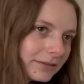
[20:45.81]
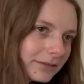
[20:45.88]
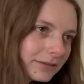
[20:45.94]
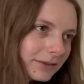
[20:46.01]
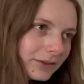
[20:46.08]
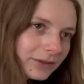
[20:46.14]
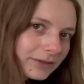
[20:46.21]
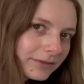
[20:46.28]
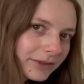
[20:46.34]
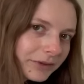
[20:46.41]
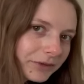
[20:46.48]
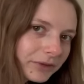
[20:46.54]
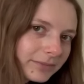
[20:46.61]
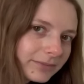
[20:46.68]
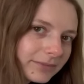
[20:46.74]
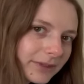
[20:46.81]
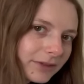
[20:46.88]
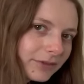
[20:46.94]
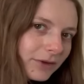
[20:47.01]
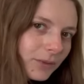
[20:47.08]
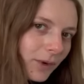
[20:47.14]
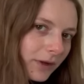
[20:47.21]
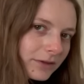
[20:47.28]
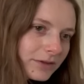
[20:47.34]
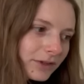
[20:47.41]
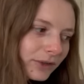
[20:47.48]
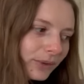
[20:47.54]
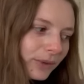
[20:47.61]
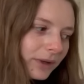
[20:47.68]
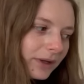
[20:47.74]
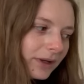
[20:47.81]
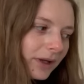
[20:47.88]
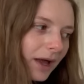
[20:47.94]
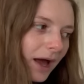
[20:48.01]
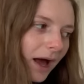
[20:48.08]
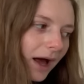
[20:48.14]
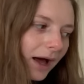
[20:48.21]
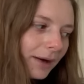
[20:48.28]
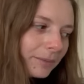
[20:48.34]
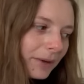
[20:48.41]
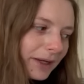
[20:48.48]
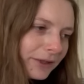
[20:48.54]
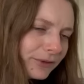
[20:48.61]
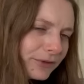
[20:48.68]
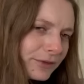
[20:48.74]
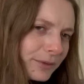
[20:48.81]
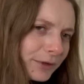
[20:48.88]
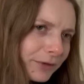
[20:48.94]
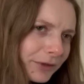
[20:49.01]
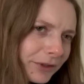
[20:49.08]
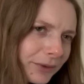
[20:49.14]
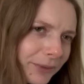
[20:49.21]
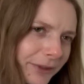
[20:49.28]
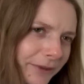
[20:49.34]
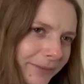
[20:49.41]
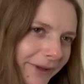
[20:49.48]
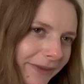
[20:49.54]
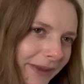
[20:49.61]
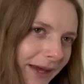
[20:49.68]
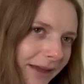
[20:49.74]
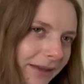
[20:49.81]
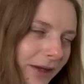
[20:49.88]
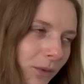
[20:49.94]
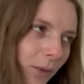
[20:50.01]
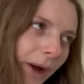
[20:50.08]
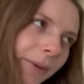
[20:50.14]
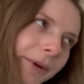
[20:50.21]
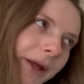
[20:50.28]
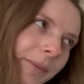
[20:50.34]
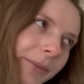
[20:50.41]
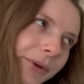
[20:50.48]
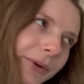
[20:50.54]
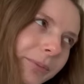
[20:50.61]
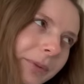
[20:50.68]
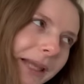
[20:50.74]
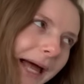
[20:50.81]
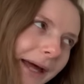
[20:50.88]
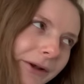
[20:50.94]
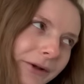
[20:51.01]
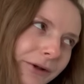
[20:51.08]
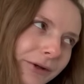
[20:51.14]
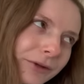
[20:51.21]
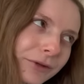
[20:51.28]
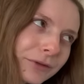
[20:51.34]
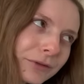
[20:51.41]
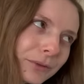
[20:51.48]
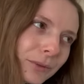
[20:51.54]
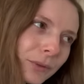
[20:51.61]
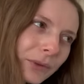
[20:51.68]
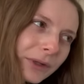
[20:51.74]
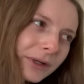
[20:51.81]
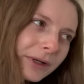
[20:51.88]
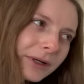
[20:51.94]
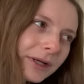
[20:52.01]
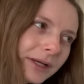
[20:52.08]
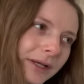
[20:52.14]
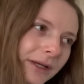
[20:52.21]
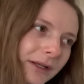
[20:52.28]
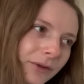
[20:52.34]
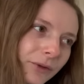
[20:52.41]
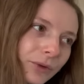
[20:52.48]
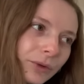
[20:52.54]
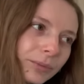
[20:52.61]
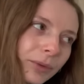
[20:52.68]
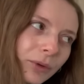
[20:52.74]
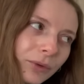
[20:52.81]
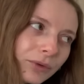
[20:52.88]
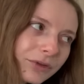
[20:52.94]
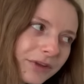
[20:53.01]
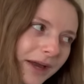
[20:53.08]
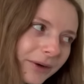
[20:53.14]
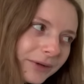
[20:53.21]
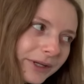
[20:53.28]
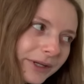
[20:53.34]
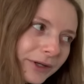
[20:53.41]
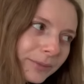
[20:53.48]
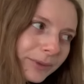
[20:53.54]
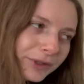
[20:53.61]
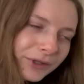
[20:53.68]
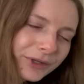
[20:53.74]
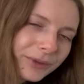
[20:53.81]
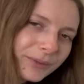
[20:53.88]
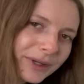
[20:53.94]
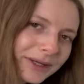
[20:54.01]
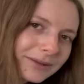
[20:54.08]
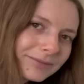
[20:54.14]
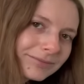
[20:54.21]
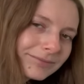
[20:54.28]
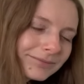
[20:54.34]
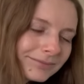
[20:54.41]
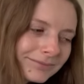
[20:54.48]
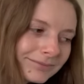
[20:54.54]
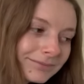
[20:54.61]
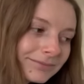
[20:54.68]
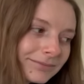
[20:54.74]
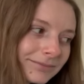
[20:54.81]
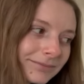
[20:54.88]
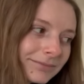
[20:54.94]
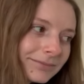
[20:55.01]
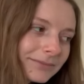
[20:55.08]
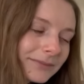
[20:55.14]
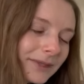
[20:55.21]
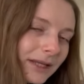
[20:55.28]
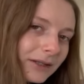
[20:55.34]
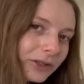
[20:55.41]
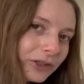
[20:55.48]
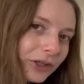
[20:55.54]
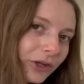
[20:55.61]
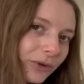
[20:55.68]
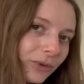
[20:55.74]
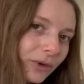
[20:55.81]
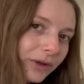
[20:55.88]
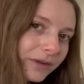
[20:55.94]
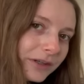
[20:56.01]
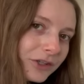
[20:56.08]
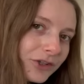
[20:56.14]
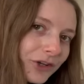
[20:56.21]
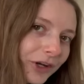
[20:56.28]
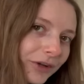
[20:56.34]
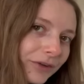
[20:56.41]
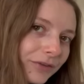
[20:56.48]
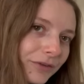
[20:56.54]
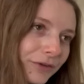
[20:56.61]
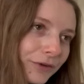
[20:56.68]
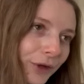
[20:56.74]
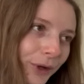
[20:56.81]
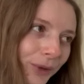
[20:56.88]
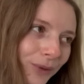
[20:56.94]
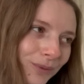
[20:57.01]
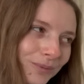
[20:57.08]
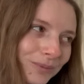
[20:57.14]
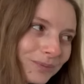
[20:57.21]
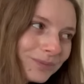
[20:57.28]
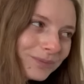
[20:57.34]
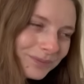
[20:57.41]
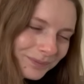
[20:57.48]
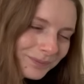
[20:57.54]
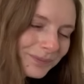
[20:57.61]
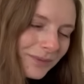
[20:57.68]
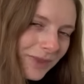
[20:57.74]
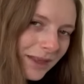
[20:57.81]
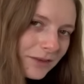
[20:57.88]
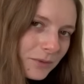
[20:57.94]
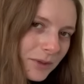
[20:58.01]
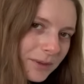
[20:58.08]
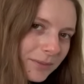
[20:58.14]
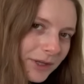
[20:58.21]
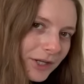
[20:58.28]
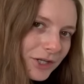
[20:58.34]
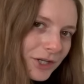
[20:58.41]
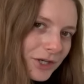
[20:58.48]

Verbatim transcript: your living room if you want to. Um, I used to be really weird about that. Like, why would I put platters or little bowls out here? But you know what? They look cute on these shelves, so that's what I'm gonna